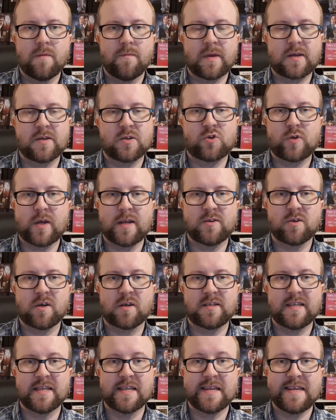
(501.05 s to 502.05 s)
Because
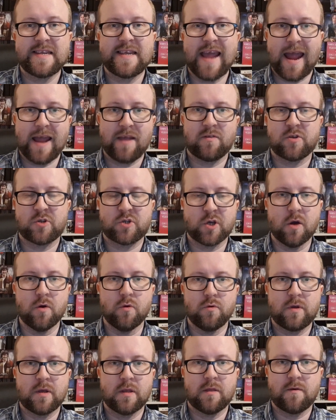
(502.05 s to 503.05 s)
Trenchard's didn't get the
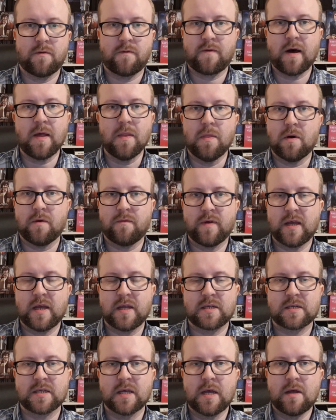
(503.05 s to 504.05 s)
joke and the fun of
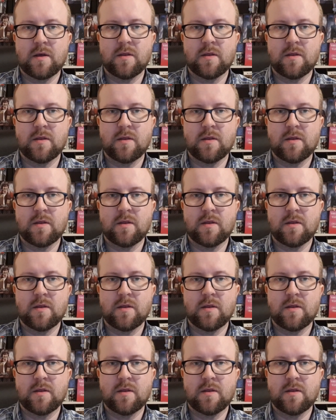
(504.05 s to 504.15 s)
it,